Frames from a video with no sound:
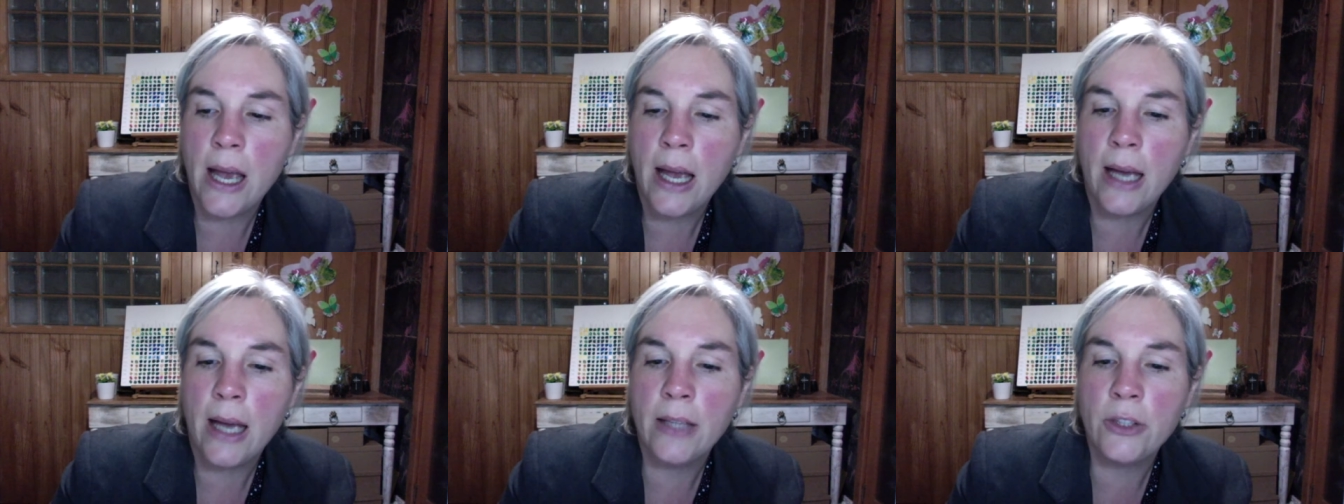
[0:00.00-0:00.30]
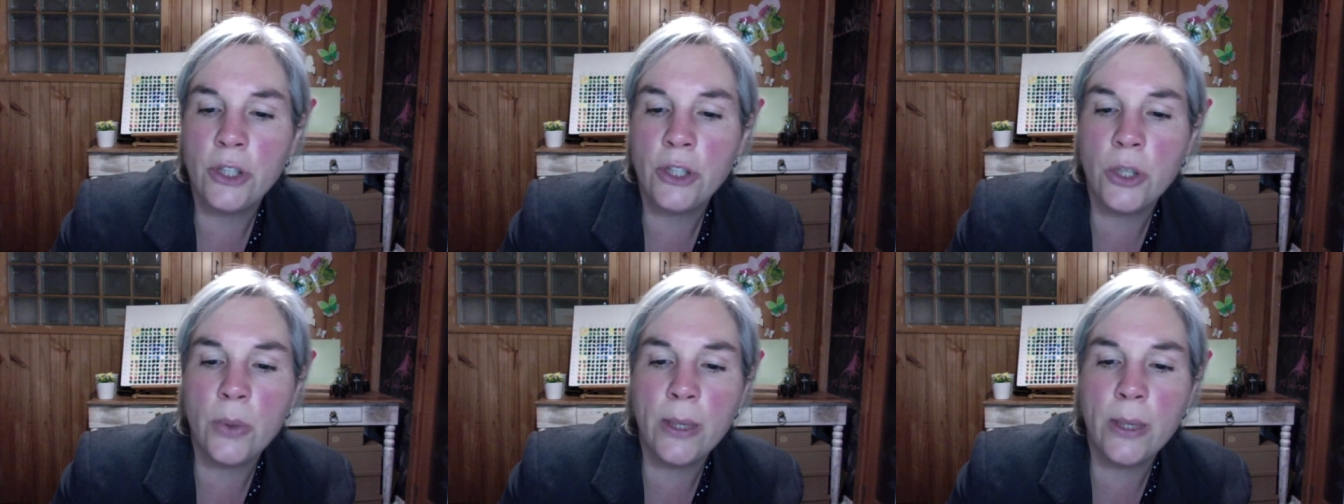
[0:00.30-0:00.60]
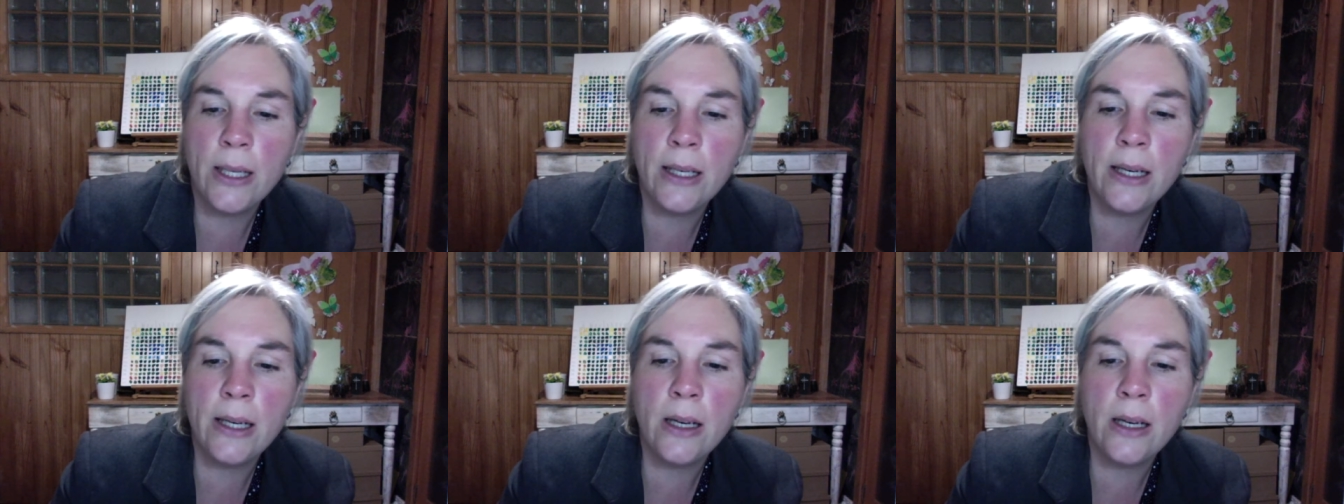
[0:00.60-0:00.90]
And she
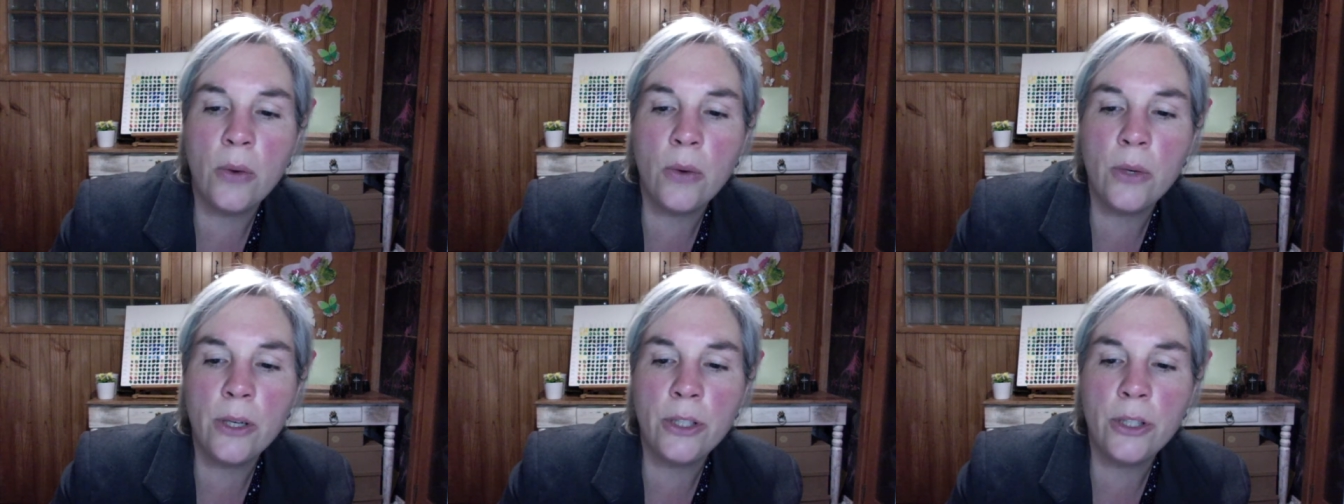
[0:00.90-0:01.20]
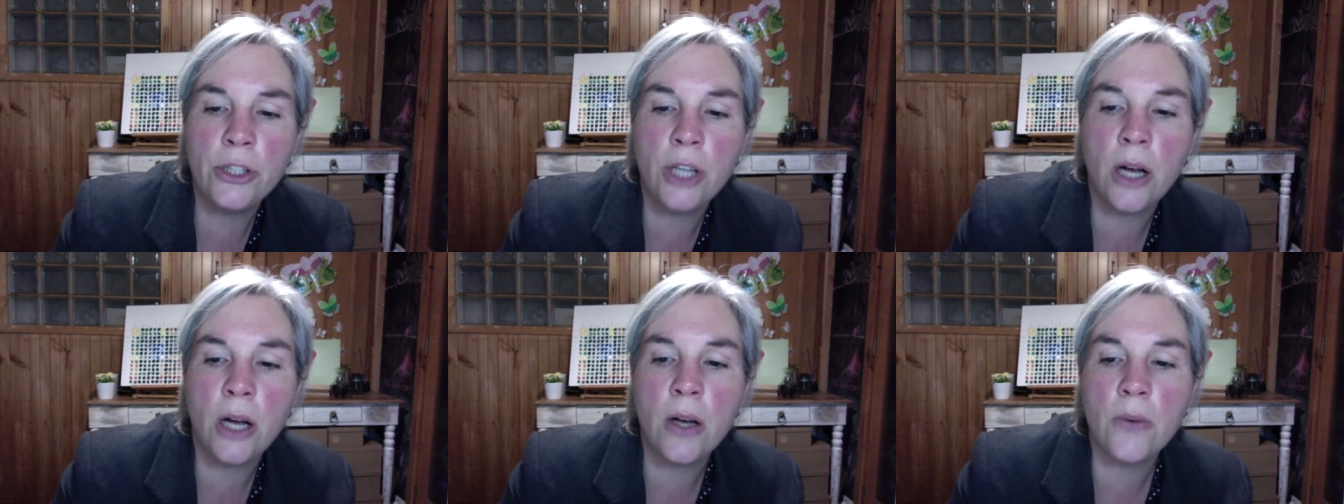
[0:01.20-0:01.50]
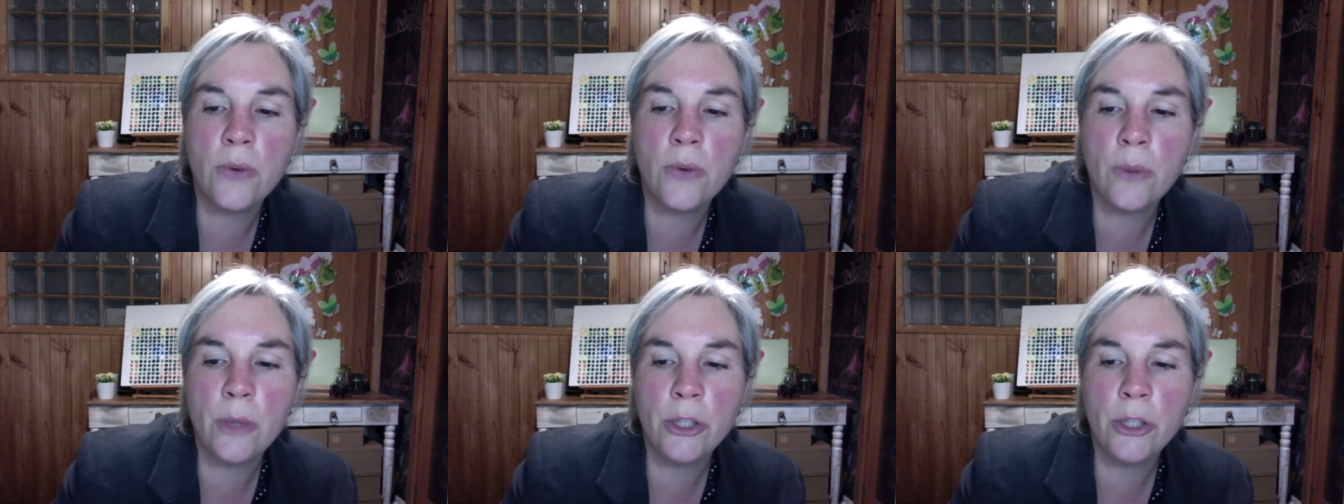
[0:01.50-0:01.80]
quickly lowered her jug
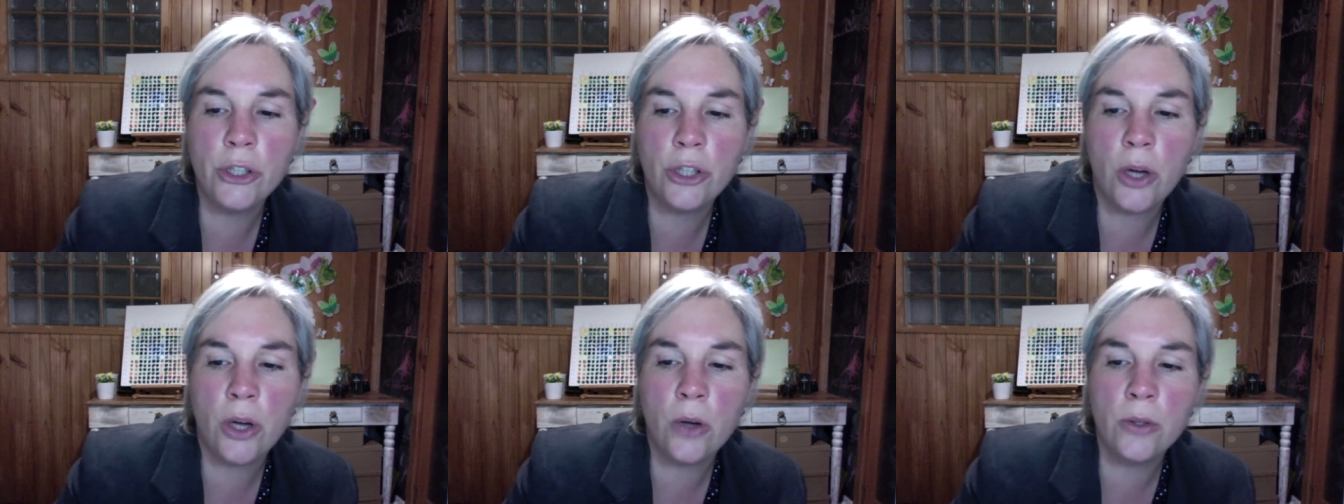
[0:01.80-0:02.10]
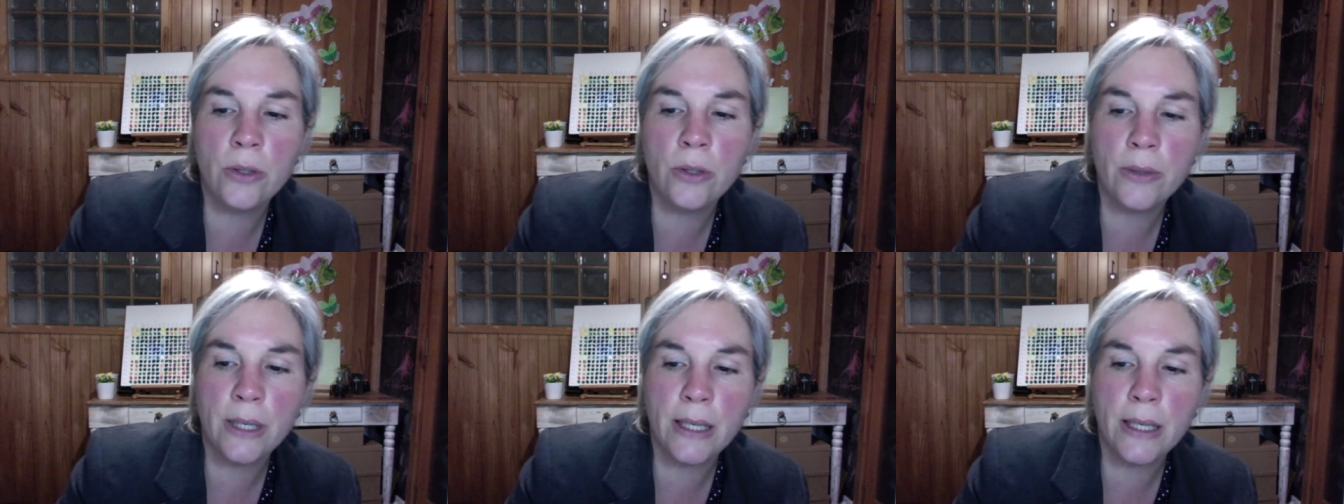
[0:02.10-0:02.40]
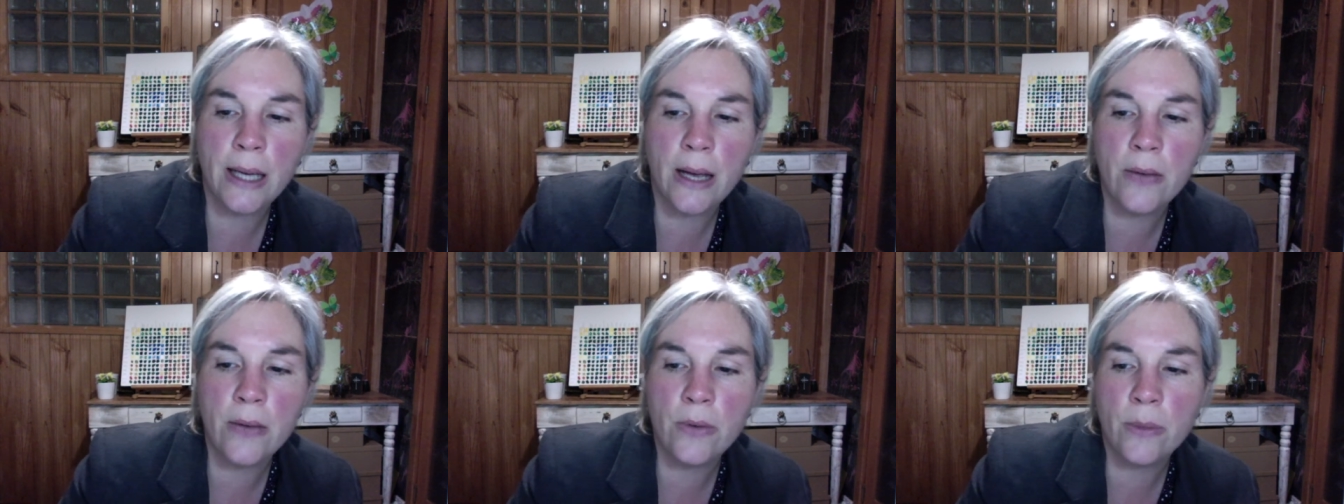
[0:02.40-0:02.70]
from her shoulder and
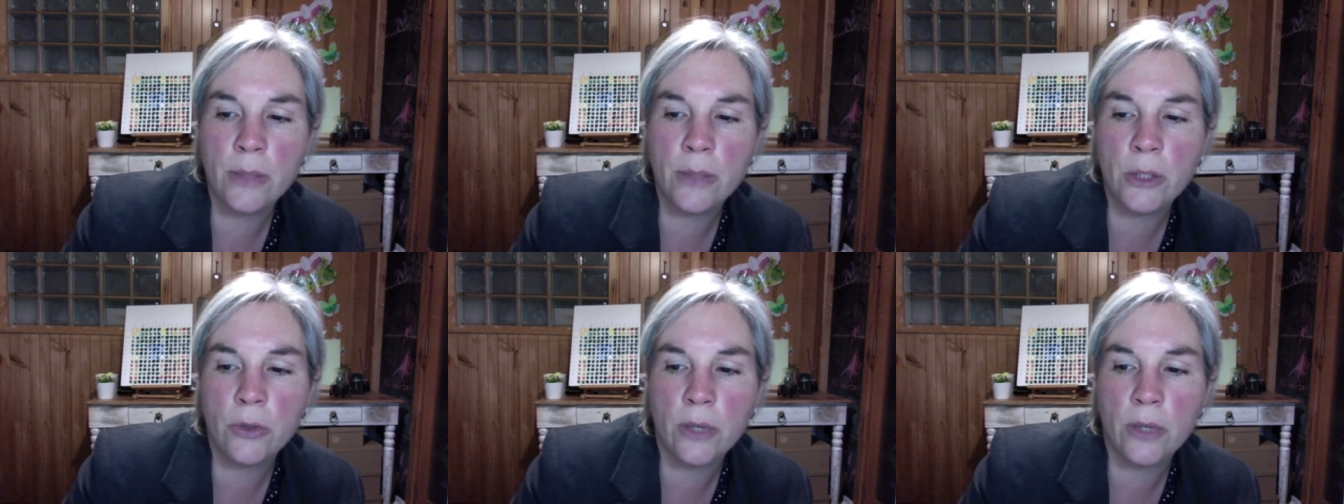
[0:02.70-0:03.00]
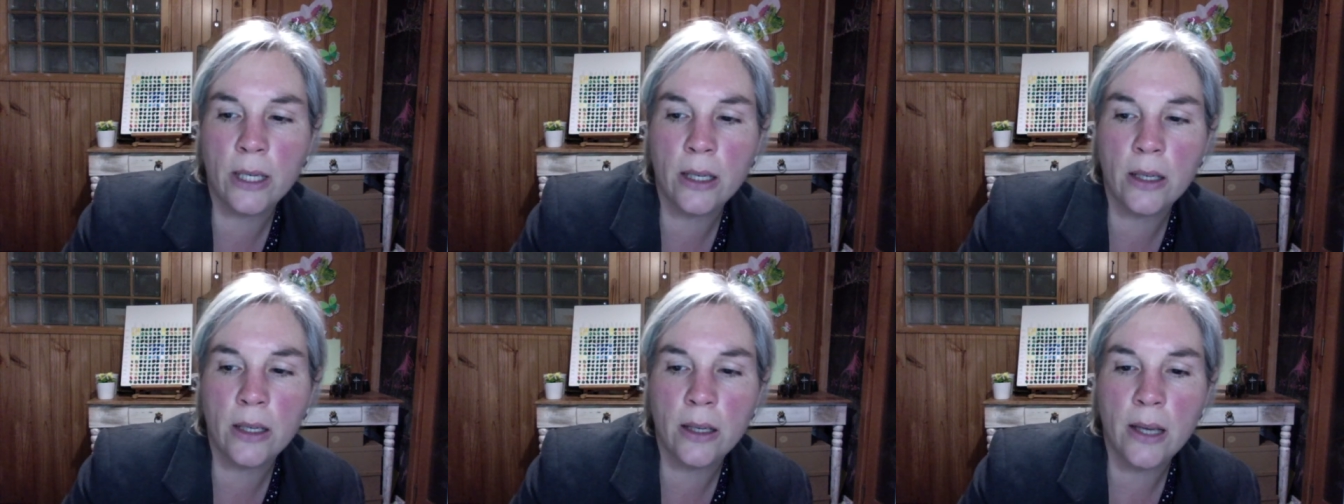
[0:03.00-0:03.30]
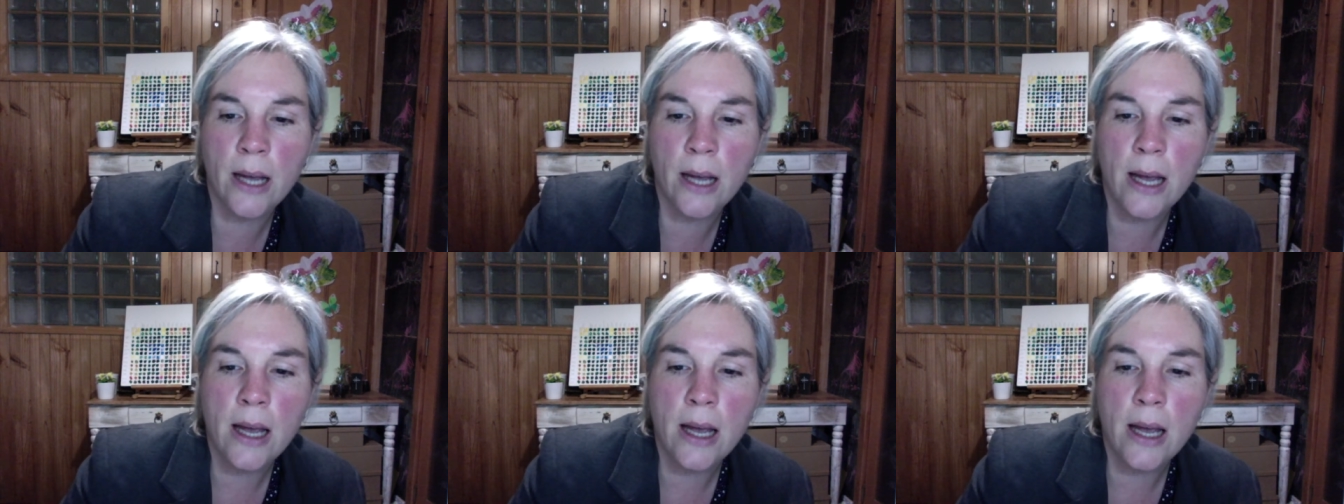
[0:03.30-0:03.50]
gave him a drink.